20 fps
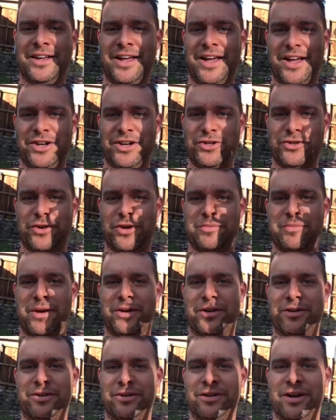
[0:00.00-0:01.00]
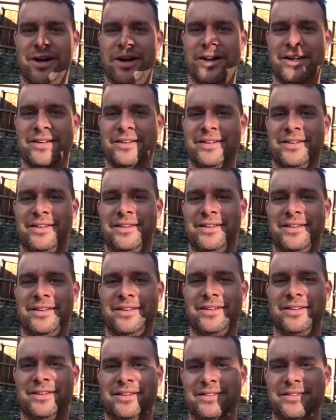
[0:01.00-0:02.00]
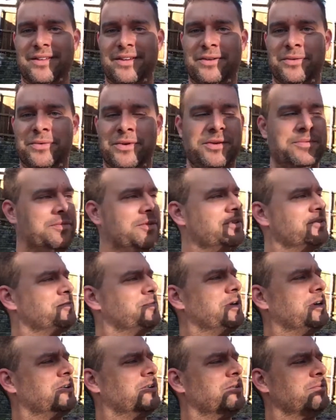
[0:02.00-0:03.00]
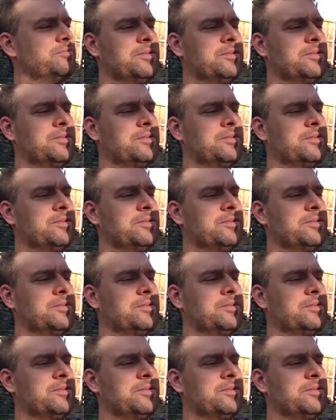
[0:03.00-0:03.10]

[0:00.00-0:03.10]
Enjoyed my little. What would this be called?